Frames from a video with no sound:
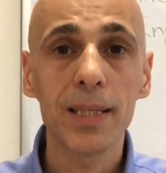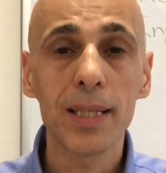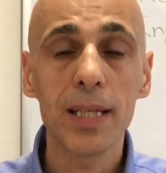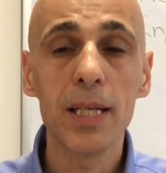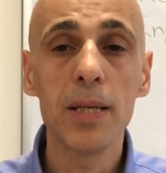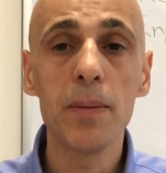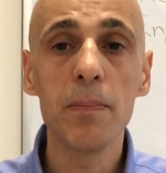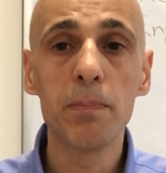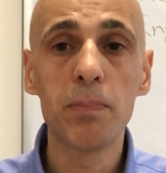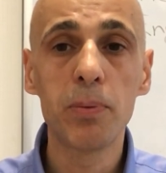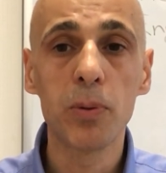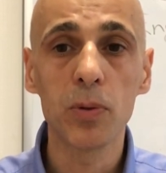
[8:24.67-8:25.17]

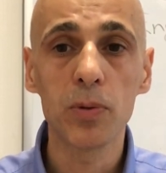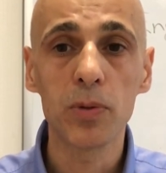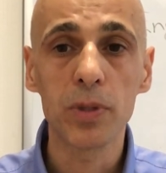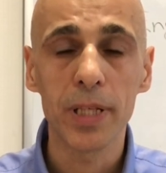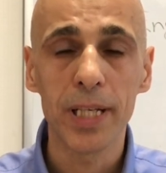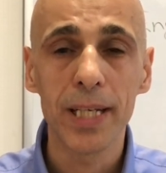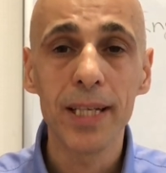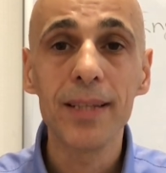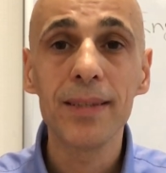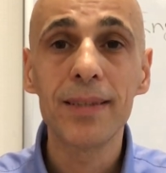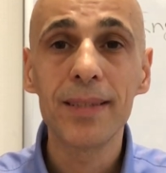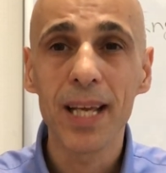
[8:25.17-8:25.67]
input,
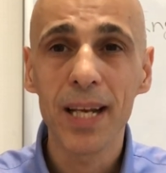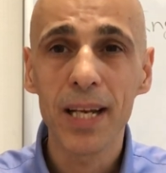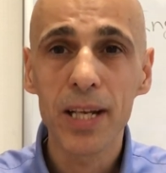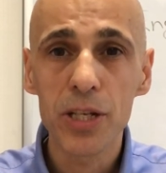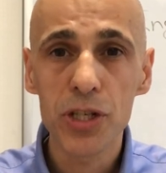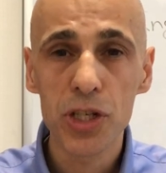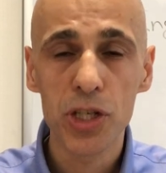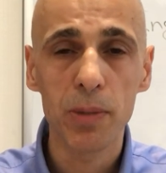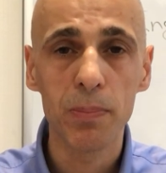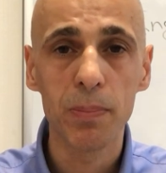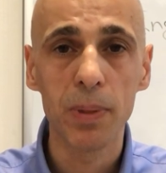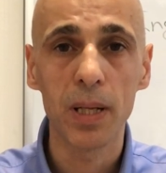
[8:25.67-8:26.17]

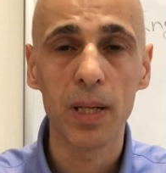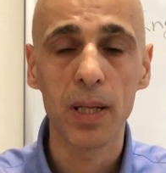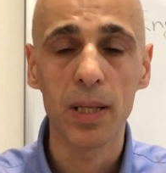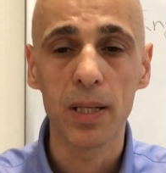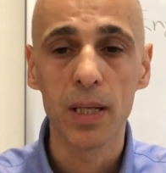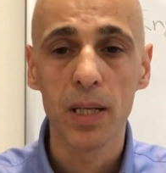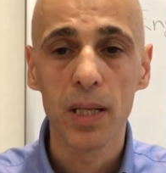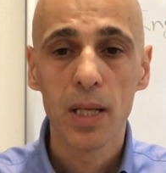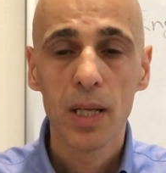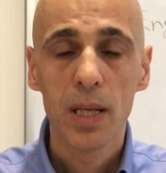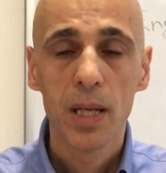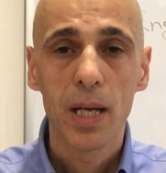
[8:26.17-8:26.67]

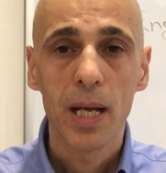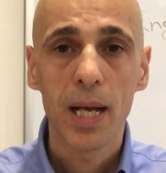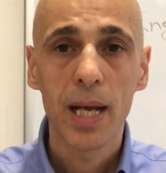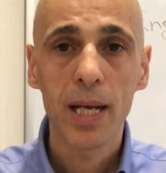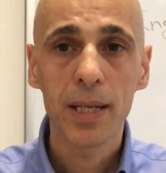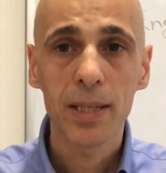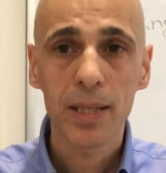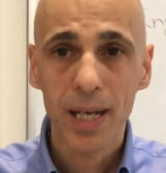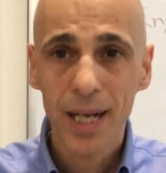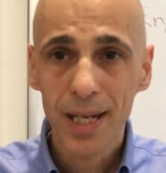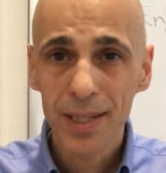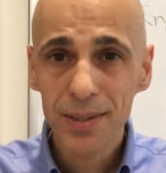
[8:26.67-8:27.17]
intelligible
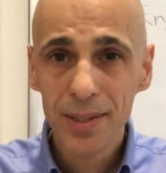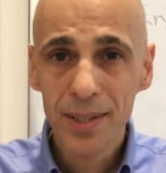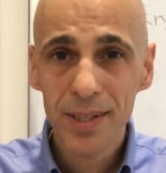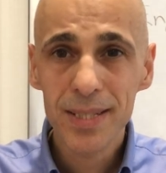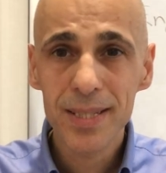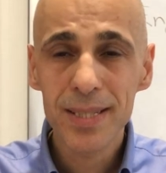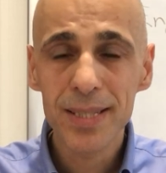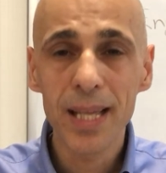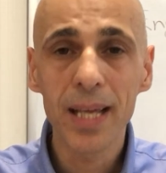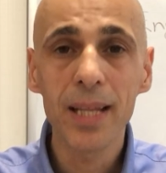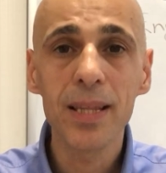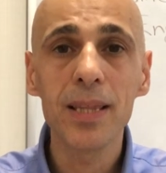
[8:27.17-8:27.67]
and
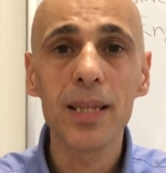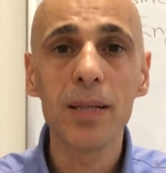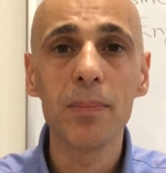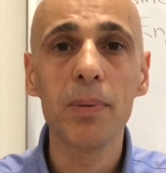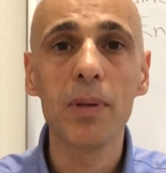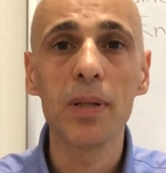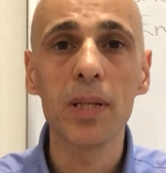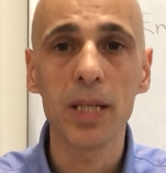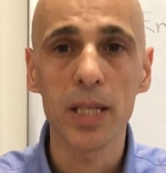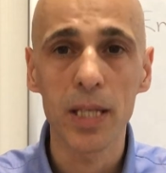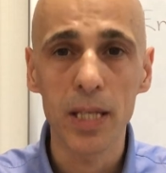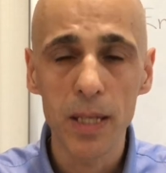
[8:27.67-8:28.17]

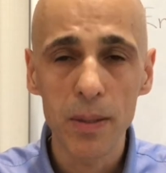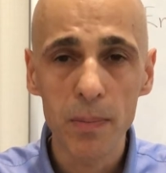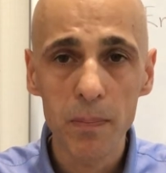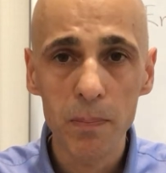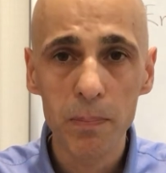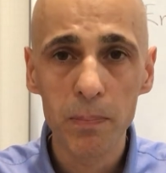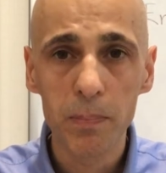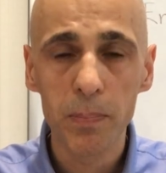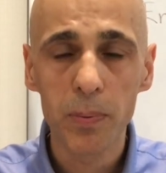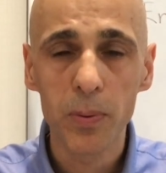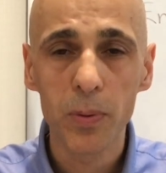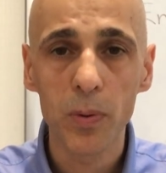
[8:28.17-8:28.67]
understandable
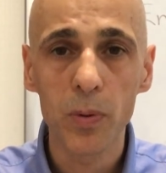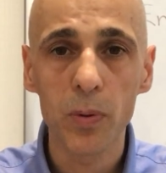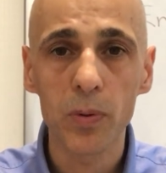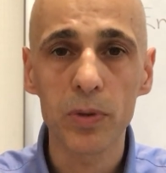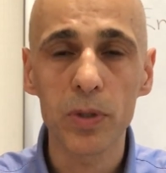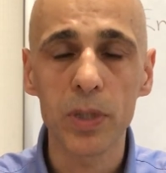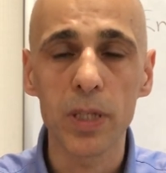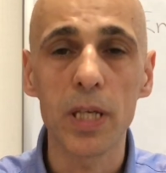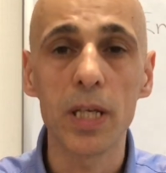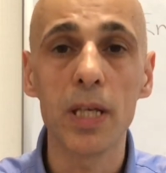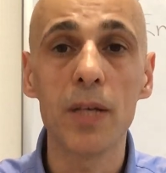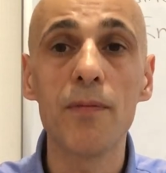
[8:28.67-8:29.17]

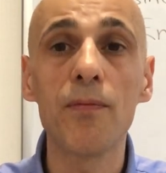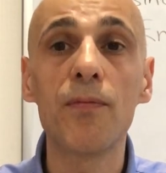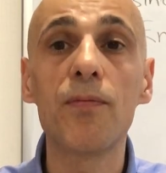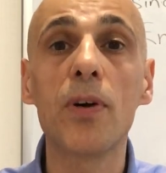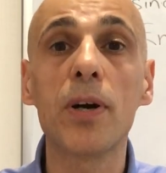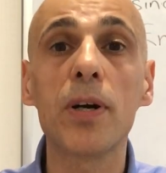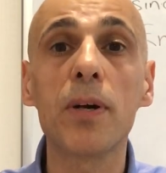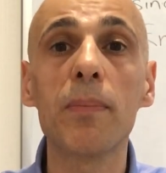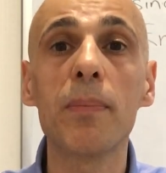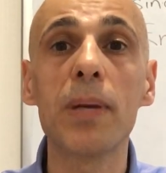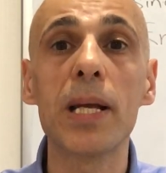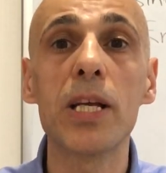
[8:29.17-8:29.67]
input
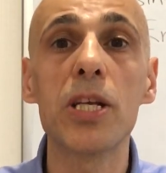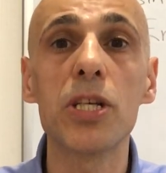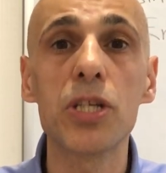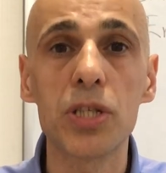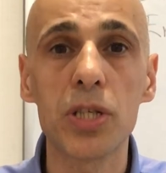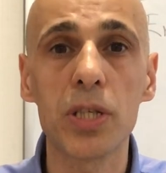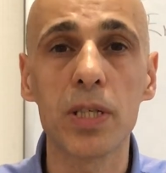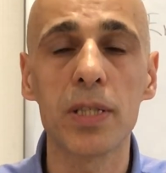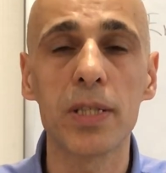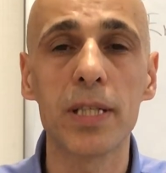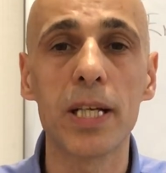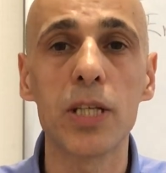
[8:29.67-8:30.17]

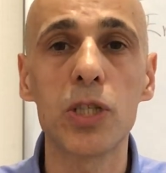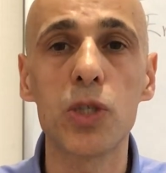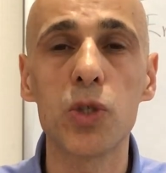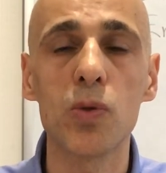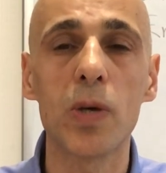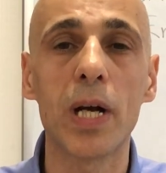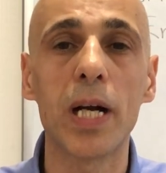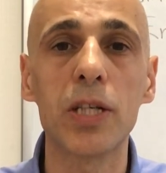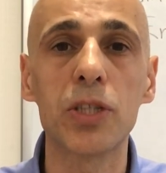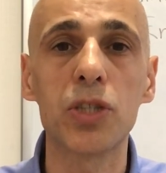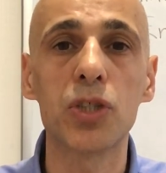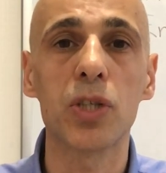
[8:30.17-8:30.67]
information that you
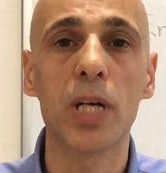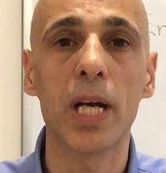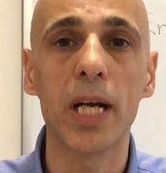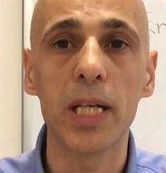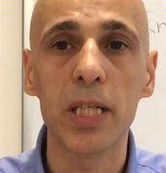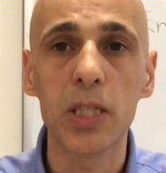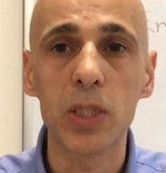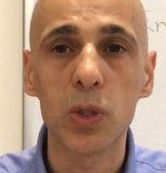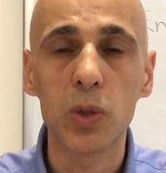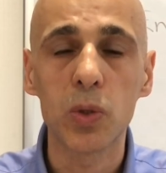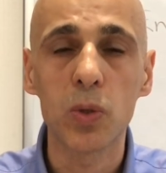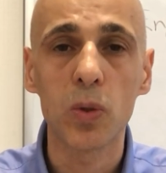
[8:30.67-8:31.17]
are
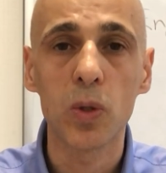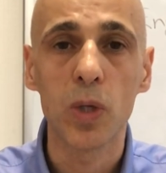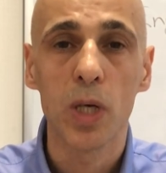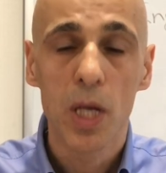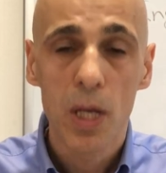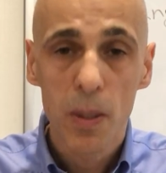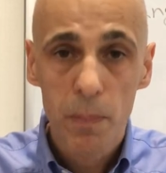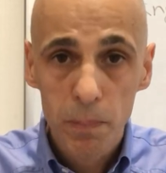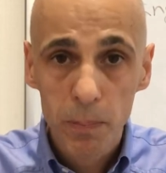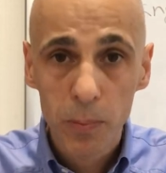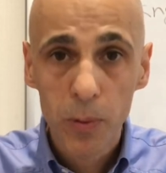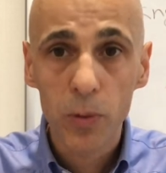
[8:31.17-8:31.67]
trying to
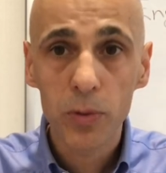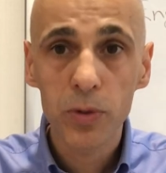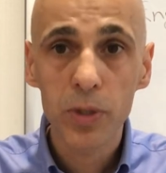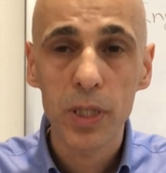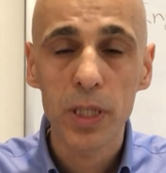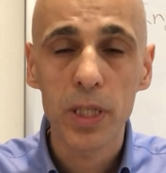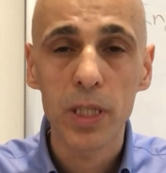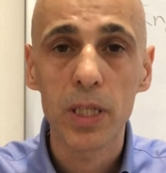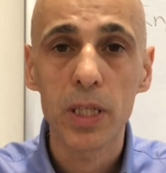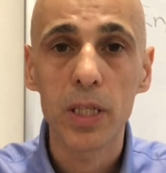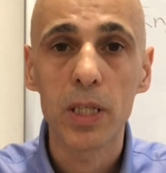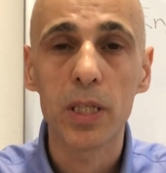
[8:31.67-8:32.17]
put
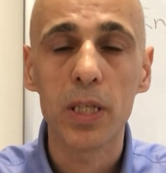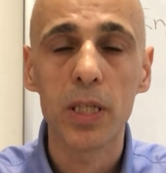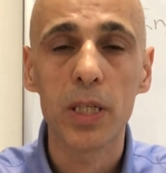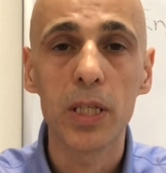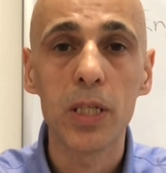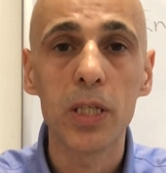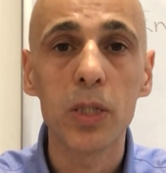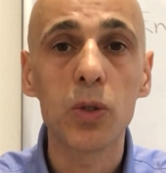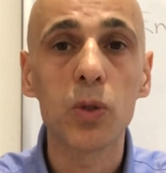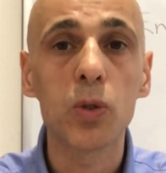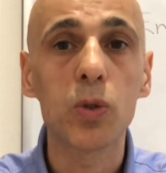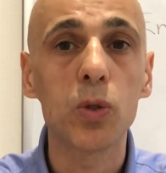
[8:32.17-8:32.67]

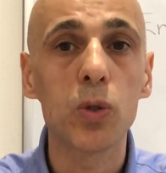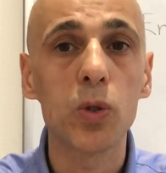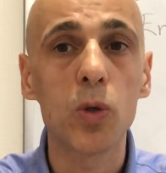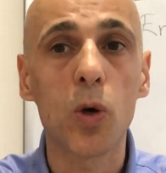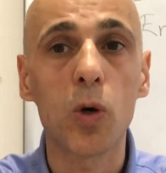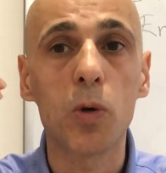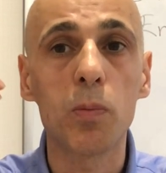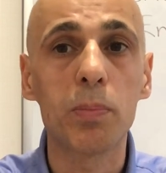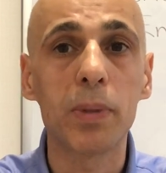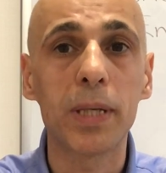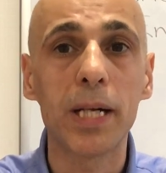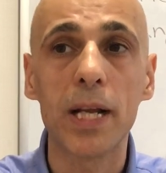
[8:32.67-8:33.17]
into
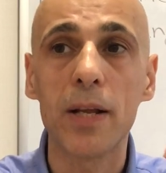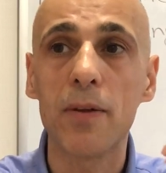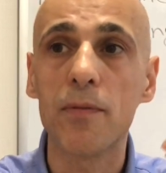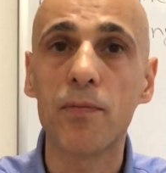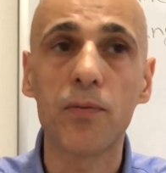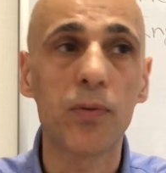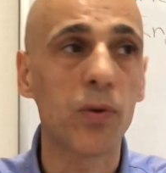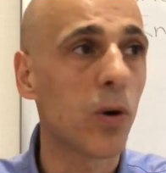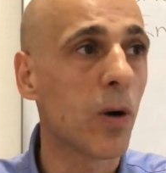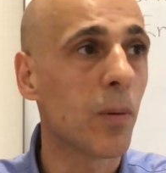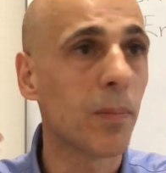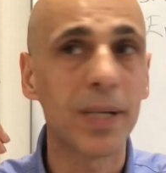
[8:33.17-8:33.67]
your brain
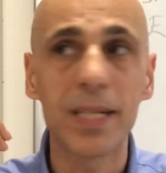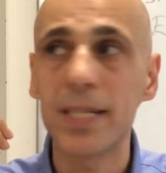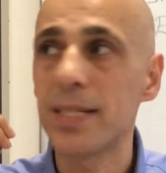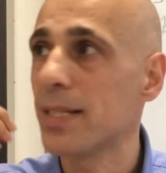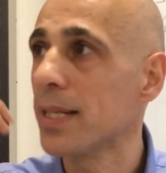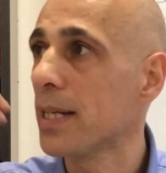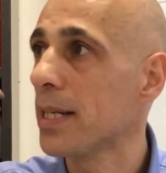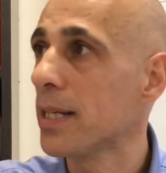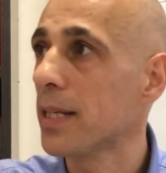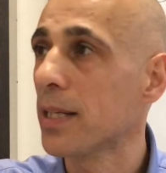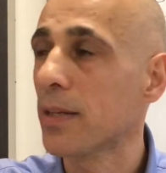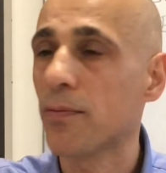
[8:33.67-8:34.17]
from
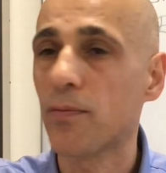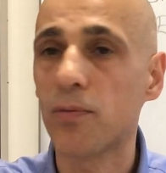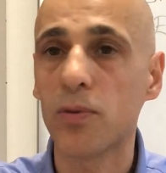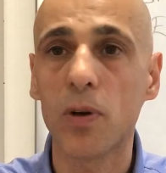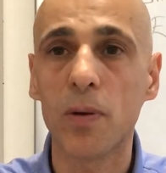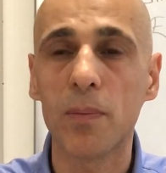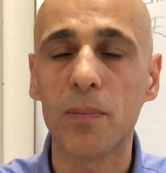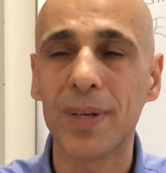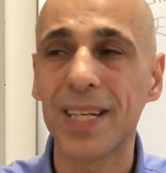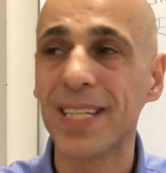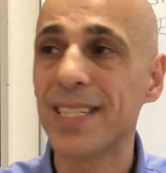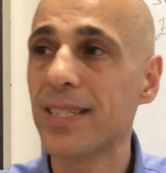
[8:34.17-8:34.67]
listening,
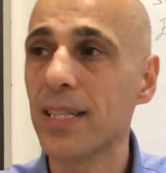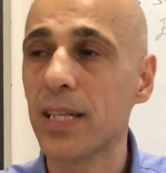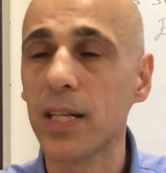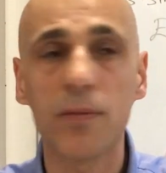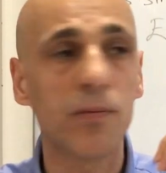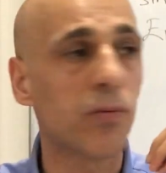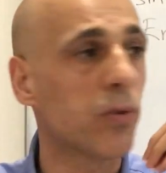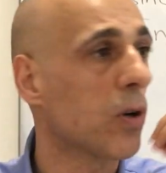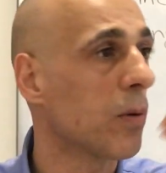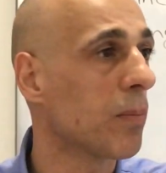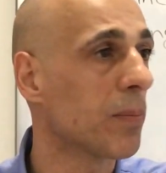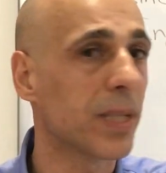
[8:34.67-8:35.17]

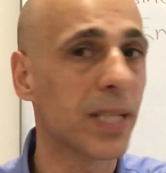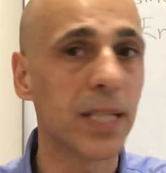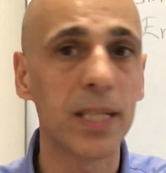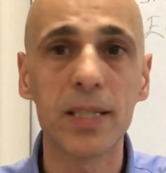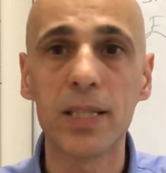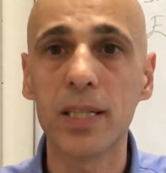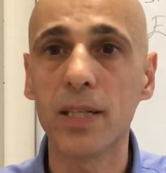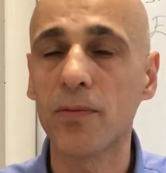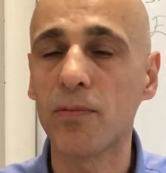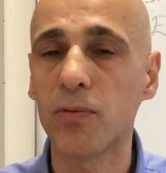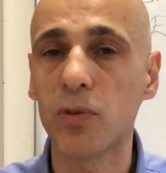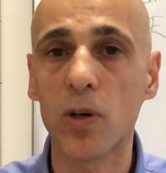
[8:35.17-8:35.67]
from
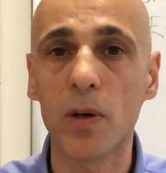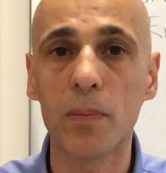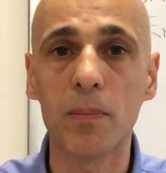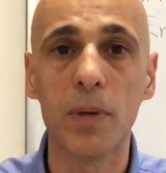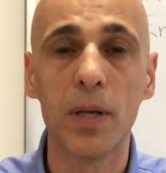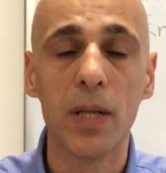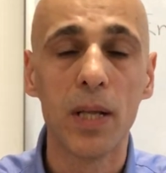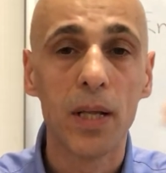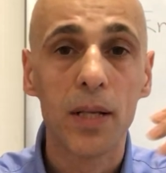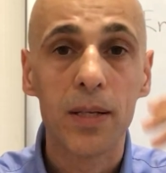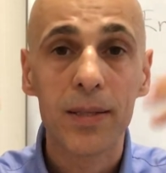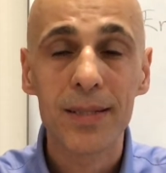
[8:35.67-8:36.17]
reading, from
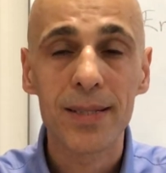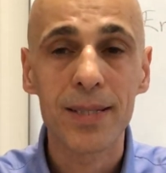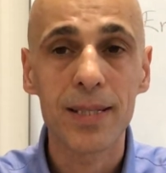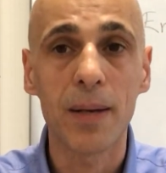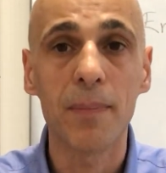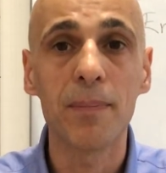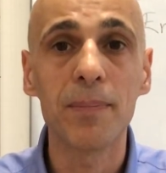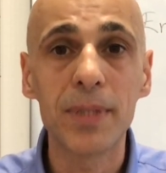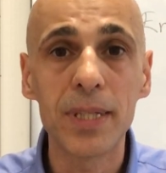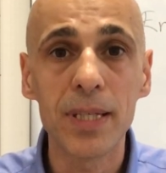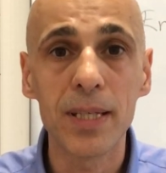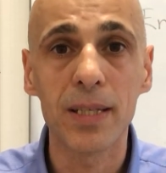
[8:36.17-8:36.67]

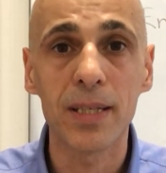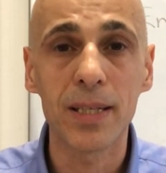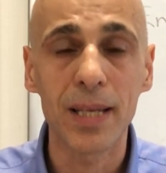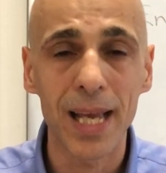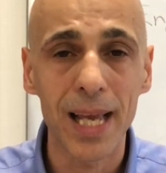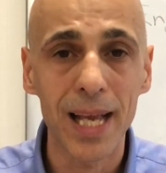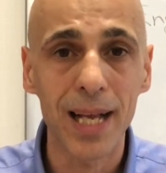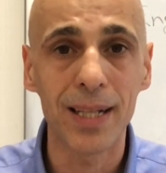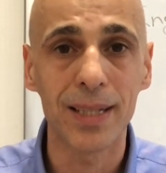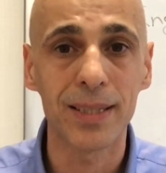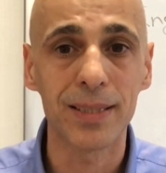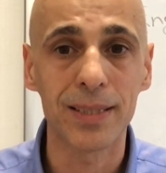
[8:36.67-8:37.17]
something
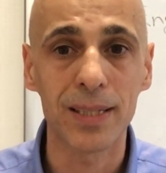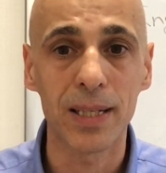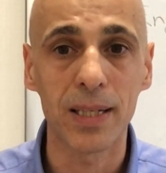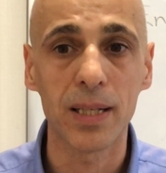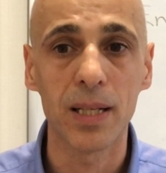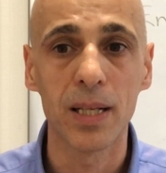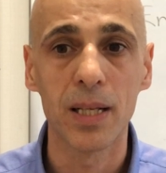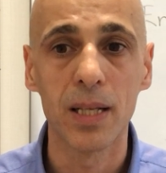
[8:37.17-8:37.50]
else.